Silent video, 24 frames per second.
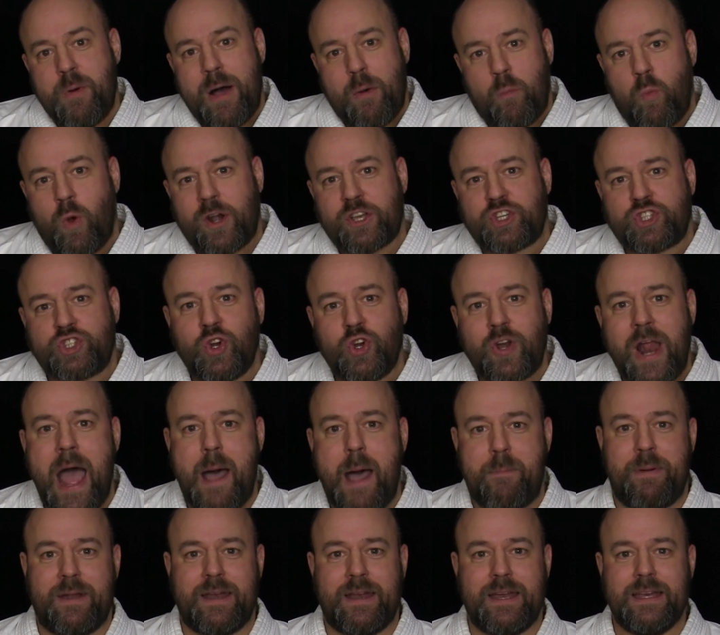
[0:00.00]
what should
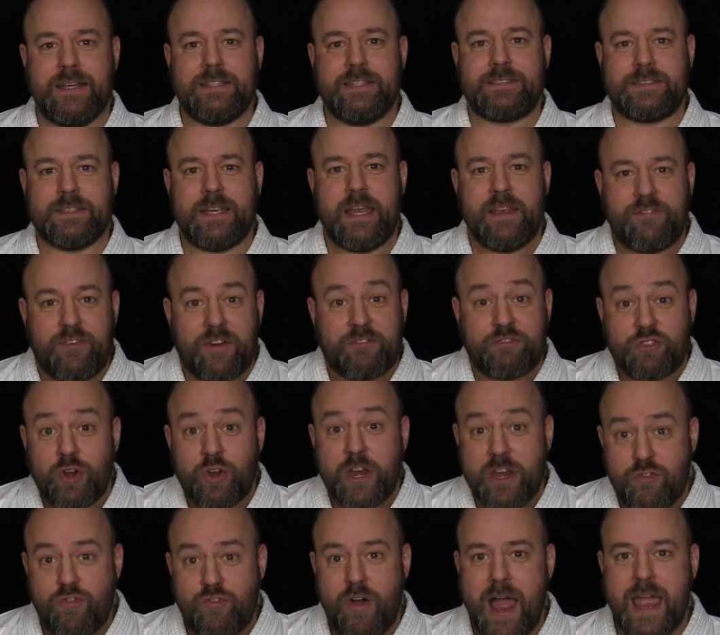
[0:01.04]
happen is, if I've done
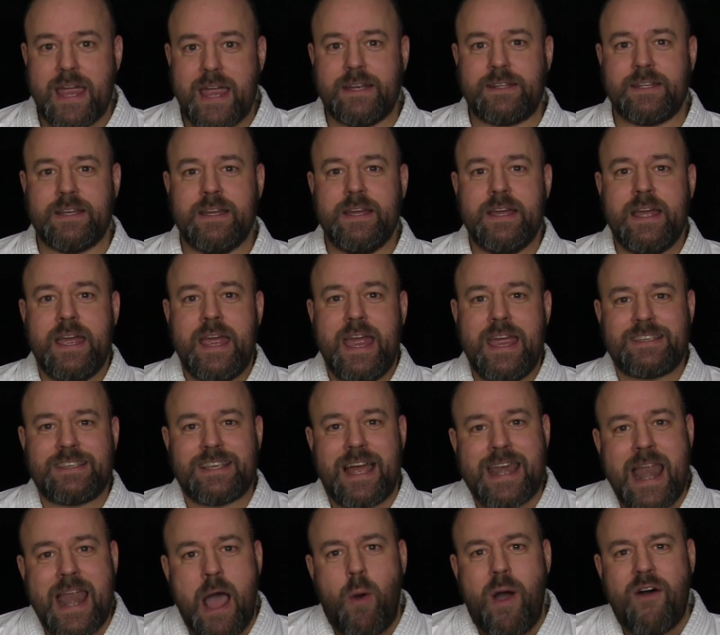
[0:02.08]
it right, is
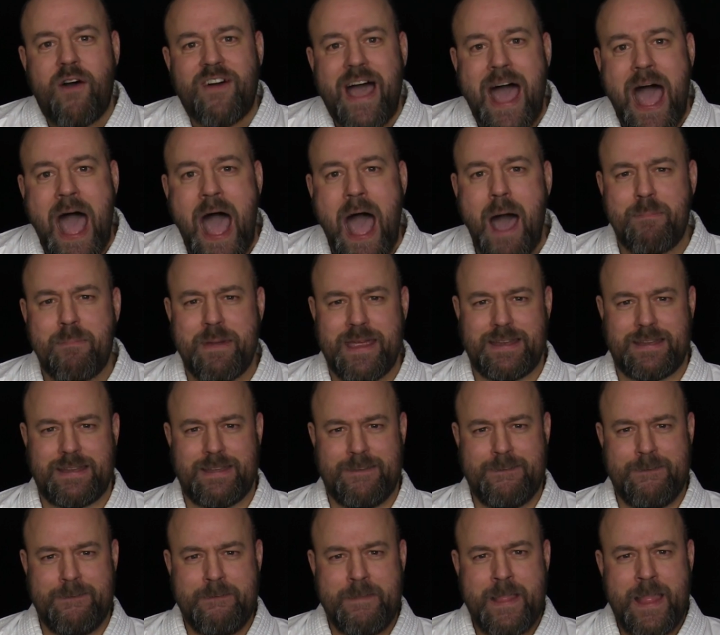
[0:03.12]
I now have a habit.
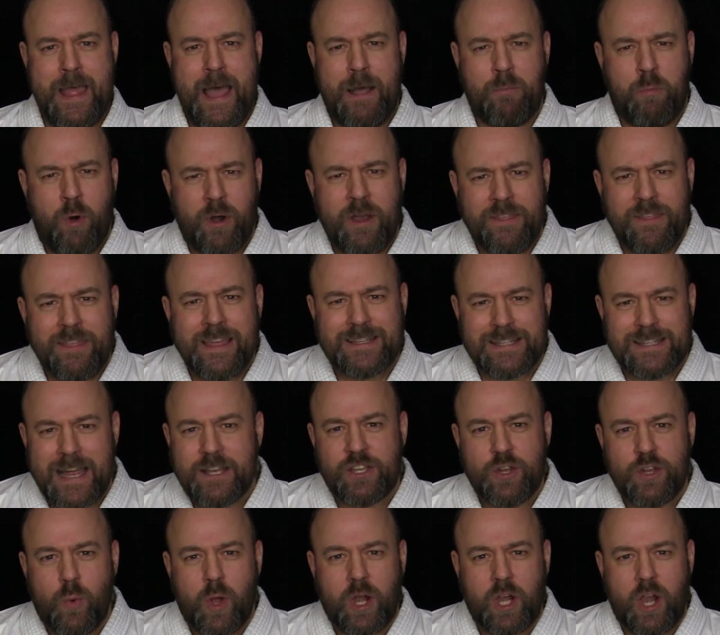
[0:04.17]
One of the things I
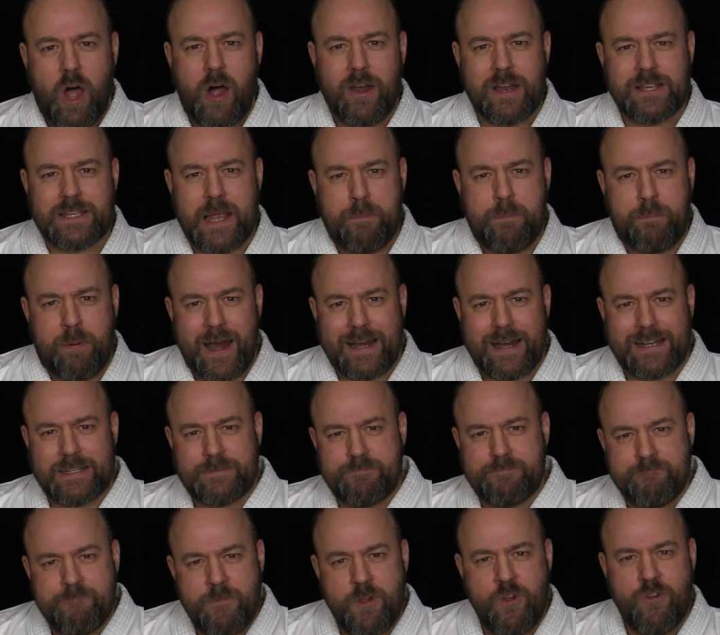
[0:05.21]
do a lot is I
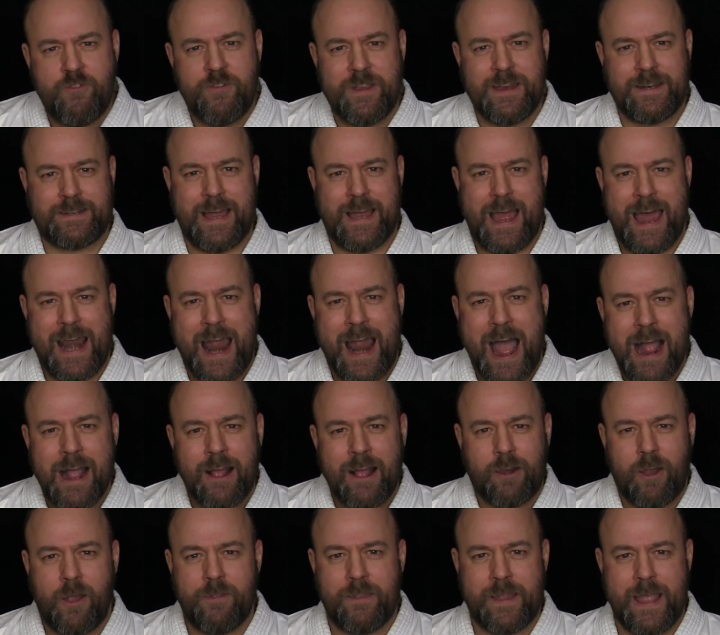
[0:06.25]
practice moving to an
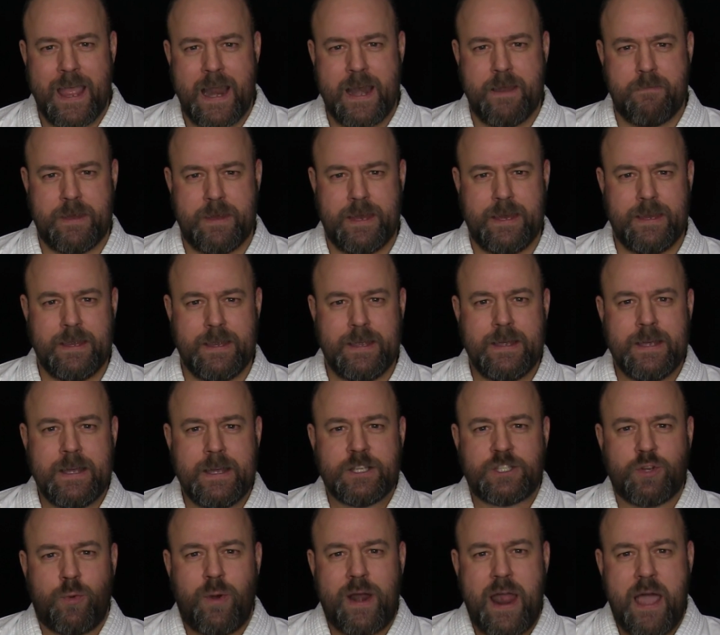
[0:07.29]
angle on the enemy.
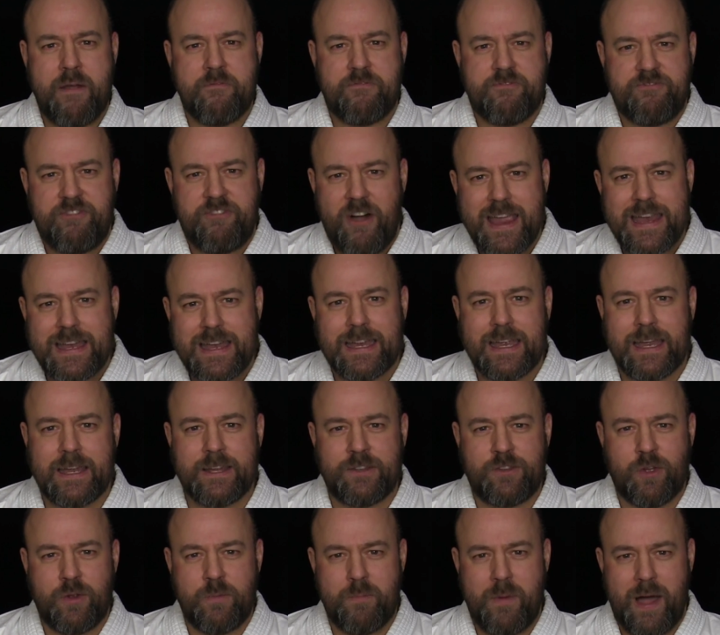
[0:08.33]
So when I'm fighting
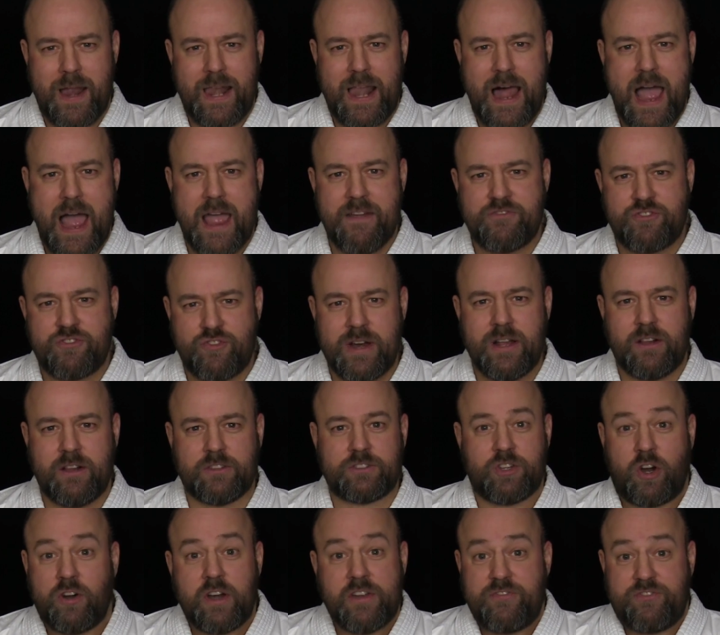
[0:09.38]
and doing my live
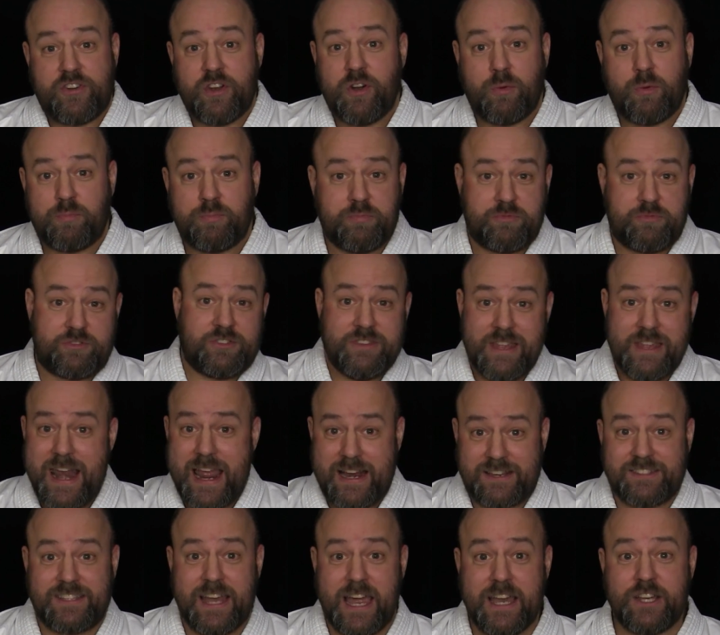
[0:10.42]
drills, or if, the
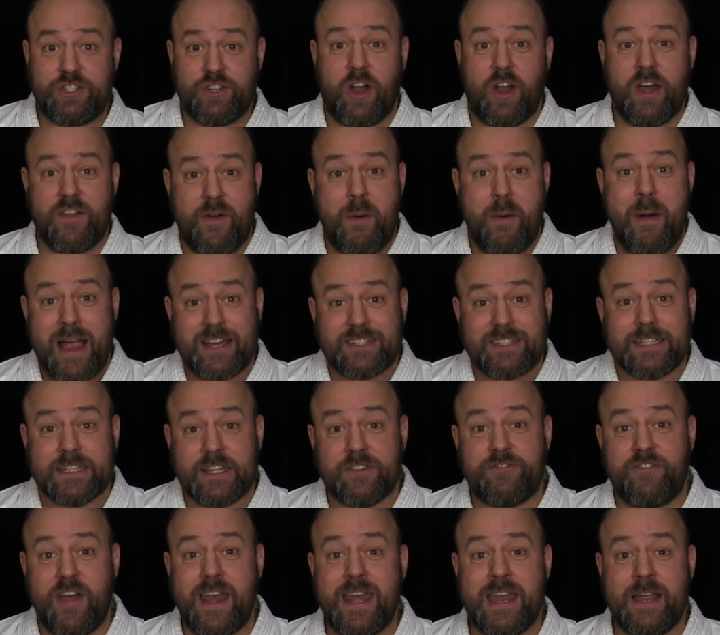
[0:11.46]
next stage on, if I'm actually
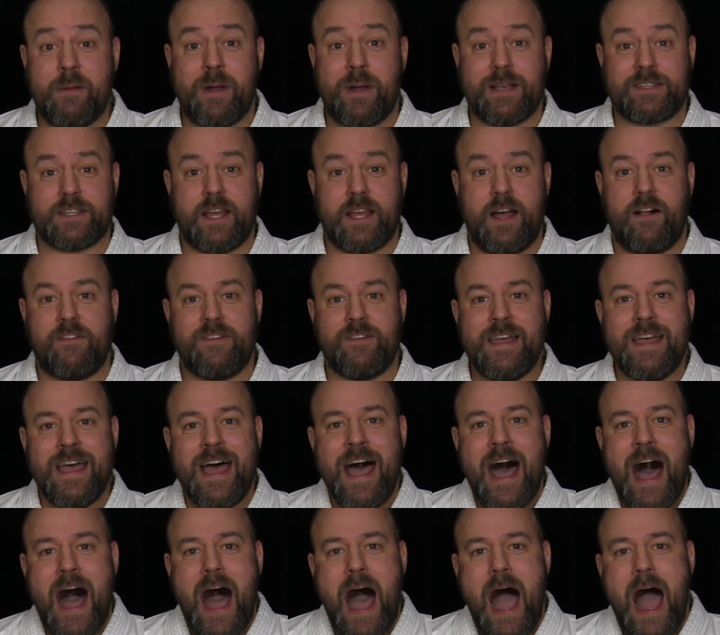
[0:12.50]
defending
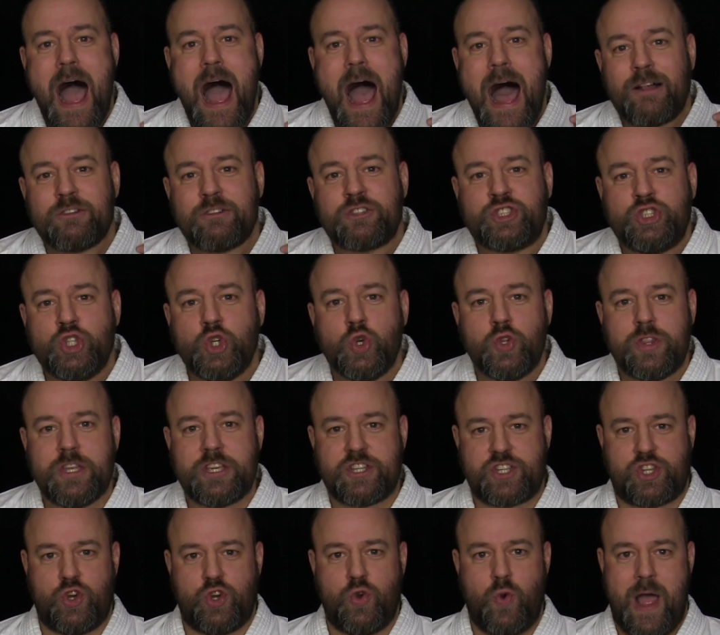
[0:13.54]
myself, I'll do
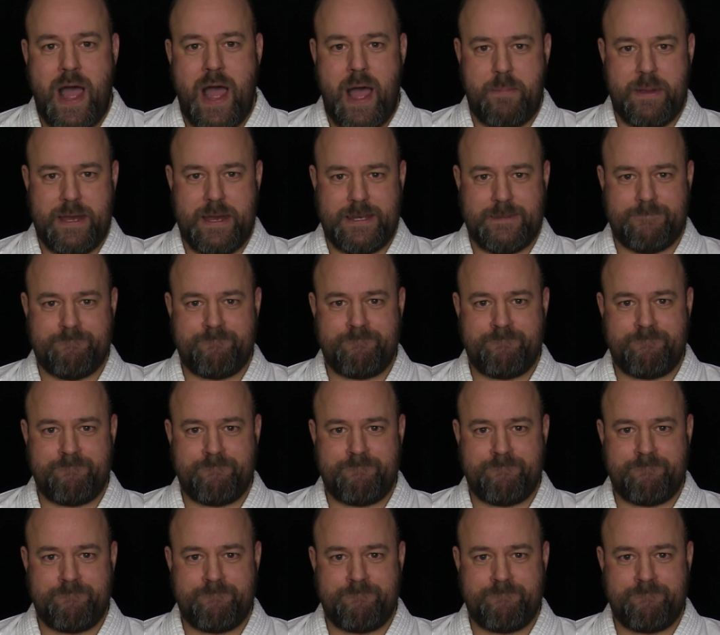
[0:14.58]
this through habit.